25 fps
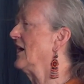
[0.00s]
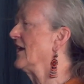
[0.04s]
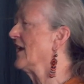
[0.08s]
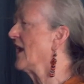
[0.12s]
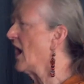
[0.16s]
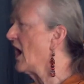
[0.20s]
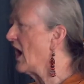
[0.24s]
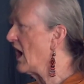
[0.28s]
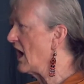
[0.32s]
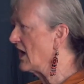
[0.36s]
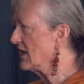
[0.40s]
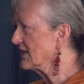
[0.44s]
an
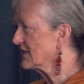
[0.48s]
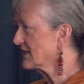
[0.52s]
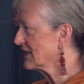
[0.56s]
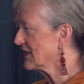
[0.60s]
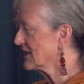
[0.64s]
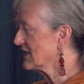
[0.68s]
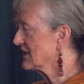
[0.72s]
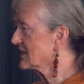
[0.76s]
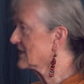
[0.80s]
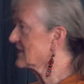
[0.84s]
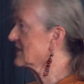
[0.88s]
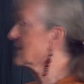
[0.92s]

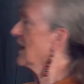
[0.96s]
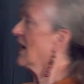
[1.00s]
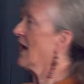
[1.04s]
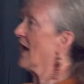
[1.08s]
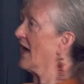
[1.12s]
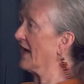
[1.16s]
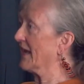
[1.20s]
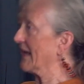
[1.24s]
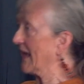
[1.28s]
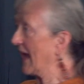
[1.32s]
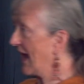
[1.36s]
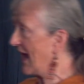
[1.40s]
artist,
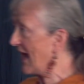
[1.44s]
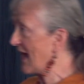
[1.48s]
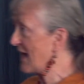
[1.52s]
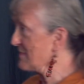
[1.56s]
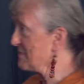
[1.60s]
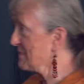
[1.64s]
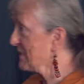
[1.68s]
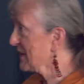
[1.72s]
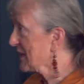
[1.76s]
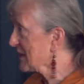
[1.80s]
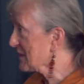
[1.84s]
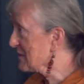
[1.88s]
an
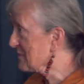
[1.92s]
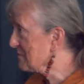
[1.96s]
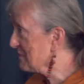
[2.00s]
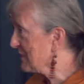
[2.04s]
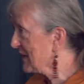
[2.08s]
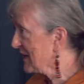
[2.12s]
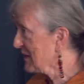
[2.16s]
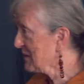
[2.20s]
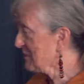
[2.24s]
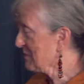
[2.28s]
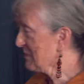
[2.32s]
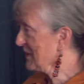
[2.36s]

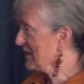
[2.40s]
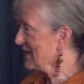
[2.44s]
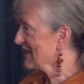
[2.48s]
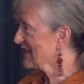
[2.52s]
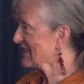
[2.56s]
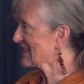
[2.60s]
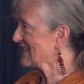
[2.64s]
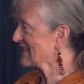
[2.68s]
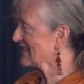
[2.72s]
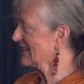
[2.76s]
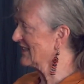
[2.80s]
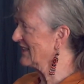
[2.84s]
Airbnb
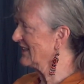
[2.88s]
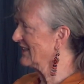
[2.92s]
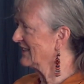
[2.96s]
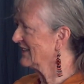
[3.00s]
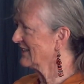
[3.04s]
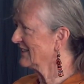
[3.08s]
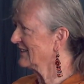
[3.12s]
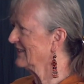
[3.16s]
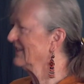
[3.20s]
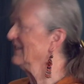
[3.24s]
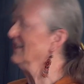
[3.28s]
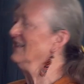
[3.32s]

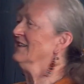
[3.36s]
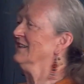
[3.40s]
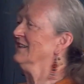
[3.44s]
person,